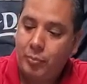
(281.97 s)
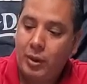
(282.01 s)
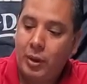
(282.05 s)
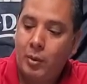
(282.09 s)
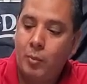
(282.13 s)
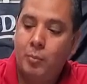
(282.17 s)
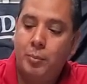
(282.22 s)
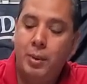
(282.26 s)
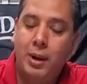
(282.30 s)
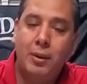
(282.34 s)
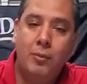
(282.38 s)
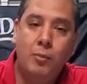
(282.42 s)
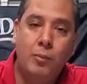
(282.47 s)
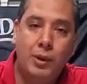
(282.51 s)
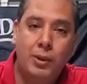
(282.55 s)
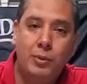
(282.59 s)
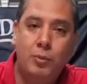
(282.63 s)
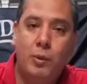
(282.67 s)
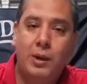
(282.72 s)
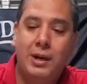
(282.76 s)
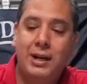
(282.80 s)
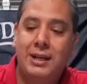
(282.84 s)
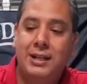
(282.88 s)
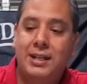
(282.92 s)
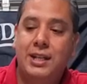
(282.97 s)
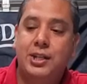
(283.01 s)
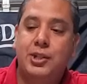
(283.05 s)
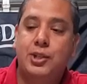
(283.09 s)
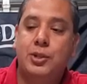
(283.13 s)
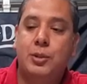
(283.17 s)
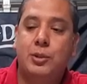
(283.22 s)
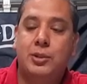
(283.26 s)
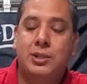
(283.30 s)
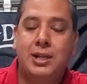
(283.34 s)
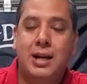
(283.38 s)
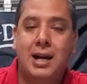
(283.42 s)
but with one
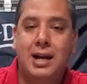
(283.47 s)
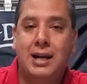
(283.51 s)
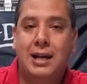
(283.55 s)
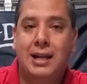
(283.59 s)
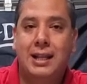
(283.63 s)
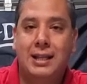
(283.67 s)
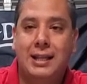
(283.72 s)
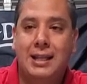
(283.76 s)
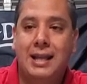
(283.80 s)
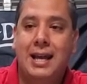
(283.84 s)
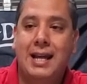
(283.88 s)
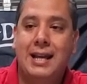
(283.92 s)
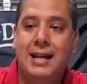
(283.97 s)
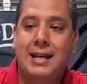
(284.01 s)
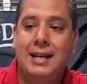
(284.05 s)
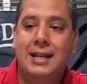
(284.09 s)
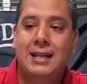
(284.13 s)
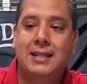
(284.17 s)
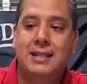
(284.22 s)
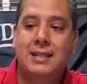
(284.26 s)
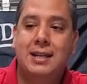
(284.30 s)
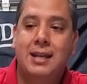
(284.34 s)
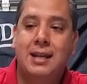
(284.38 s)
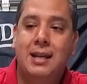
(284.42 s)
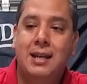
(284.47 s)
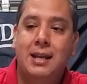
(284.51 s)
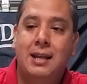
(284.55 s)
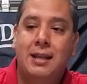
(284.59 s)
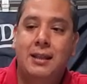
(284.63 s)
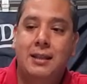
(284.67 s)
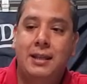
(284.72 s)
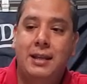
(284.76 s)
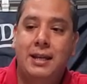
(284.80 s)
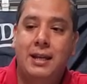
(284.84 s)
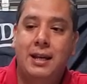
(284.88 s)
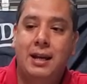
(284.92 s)
additional socket, and that is
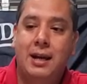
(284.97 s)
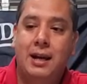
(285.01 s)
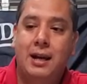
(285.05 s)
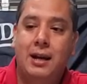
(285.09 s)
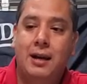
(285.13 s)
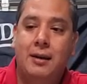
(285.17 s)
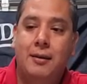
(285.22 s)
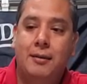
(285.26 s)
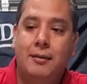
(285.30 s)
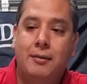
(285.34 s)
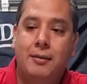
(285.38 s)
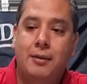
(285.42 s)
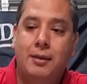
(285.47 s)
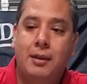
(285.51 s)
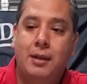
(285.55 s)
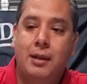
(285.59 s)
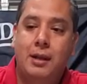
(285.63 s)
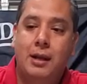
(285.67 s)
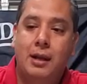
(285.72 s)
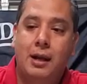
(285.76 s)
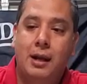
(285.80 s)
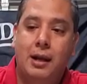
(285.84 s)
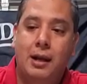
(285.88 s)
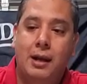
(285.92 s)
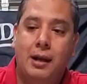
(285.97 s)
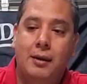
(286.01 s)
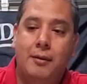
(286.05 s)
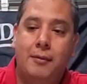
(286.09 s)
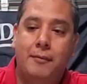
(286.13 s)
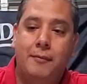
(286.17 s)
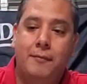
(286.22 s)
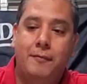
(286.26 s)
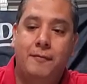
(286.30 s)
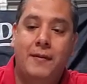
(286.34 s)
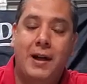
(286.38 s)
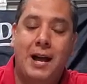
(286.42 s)
the
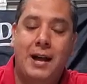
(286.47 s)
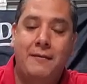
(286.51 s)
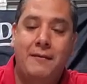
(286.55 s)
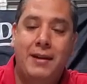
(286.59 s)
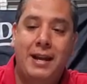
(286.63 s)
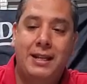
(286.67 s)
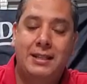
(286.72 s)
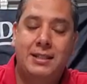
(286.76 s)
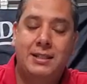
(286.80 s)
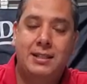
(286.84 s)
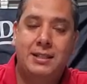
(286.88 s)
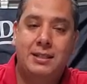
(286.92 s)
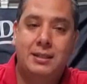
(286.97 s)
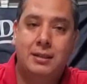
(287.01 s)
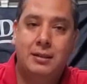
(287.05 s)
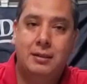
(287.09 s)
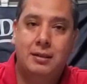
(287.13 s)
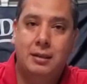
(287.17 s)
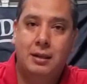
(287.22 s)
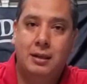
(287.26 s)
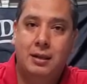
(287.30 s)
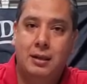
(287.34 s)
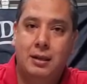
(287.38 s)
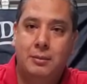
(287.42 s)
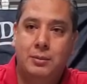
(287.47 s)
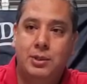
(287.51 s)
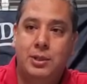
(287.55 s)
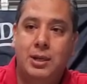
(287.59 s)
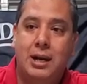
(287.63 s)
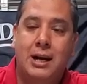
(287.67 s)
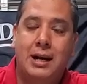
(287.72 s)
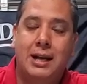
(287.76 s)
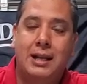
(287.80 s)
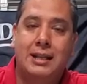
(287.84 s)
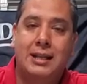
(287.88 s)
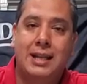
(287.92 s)
5/8
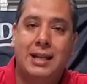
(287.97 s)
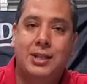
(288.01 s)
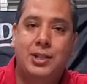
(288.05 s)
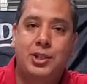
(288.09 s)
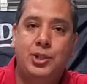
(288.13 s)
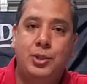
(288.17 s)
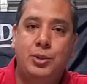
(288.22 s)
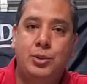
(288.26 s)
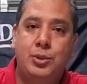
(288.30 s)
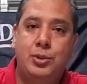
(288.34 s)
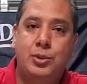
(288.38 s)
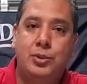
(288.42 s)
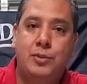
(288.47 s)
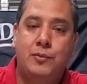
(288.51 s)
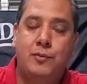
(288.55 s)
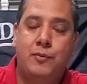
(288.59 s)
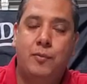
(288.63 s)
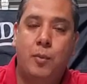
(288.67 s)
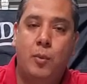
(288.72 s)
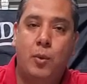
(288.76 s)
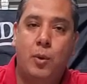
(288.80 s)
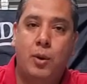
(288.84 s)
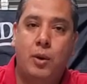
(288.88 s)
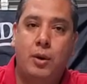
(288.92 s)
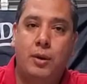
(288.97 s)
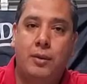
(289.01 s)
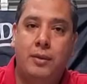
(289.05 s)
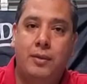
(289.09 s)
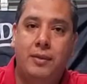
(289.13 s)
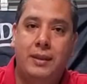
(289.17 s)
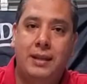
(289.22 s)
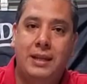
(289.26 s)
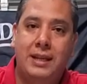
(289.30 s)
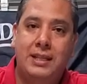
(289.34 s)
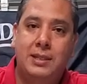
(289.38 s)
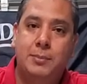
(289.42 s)
socket that's used for
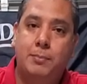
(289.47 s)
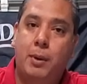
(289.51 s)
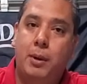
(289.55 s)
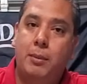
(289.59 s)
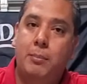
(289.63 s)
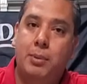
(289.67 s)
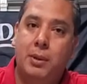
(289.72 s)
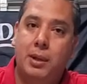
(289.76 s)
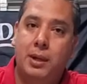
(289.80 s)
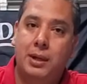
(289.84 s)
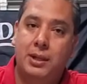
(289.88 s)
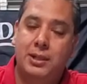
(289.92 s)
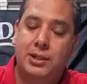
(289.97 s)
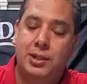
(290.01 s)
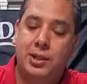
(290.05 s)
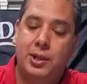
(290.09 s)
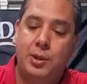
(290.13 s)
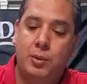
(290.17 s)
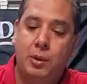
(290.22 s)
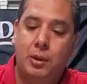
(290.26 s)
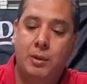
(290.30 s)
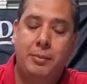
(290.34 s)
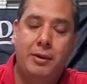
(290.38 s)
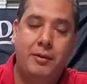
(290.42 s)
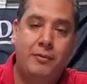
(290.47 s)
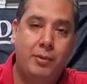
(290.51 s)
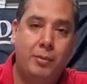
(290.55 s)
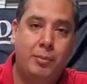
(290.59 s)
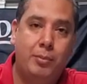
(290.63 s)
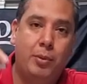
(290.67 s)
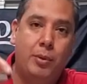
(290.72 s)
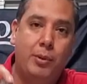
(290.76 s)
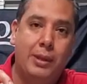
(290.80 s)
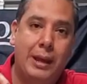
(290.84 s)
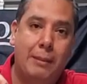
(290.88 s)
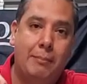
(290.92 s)
the spark plug. So you want to be able to
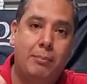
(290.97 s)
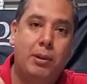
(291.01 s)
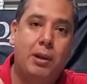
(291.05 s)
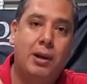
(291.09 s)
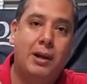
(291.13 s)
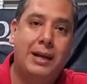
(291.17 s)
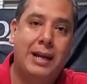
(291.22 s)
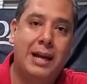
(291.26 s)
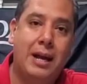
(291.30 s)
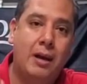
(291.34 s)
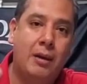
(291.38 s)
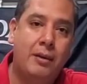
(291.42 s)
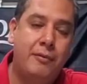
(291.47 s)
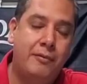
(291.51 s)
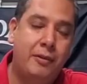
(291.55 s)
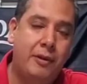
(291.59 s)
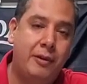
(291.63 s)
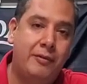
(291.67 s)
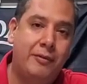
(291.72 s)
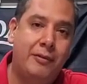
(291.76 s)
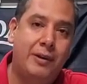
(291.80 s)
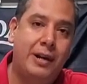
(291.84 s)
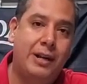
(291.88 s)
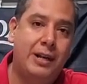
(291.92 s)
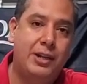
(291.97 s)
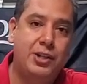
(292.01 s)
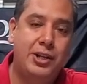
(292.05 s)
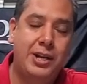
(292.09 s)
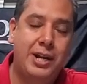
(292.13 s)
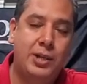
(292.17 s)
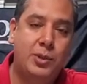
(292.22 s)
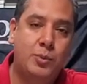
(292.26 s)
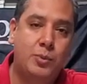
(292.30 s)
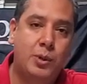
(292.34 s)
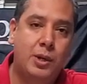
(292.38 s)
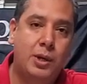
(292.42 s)
pull that plug out if you ever had to
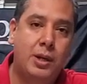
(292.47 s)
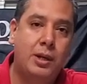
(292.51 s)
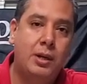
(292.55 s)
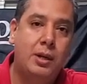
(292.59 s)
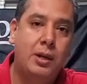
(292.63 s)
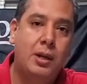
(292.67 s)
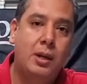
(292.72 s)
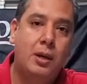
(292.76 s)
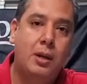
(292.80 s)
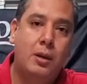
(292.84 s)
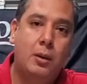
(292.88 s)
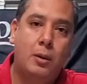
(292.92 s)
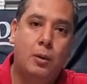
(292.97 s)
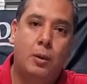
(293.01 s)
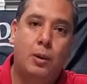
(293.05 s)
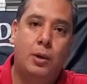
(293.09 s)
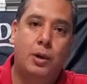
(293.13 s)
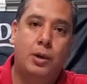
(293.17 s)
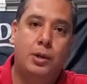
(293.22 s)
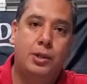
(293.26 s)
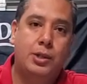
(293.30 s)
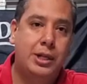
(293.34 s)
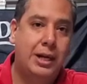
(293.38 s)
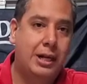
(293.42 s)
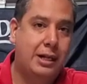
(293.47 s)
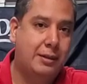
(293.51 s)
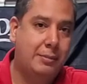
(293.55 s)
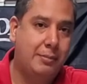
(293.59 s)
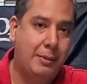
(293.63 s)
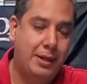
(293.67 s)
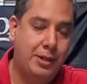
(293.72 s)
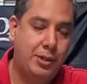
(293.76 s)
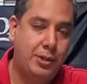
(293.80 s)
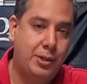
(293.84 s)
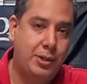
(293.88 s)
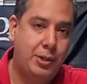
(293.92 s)
change one or check to
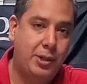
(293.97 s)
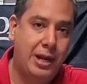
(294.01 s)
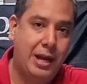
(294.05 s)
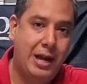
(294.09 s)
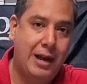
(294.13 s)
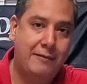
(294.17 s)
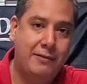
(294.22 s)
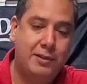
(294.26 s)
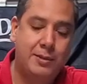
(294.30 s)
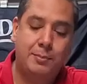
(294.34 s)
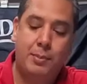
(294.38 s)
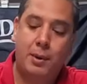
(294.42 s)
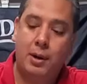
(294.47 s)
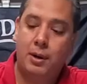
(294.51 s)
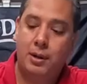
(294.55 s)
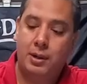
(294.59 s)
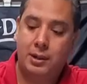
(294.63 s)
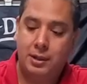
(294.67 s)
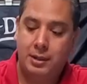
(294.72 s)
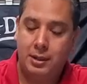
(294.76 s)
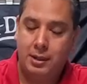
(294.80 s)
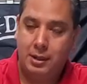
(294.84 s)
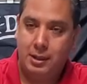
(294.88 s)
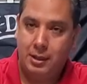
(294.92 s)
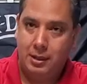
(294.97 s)
make sure you have spark.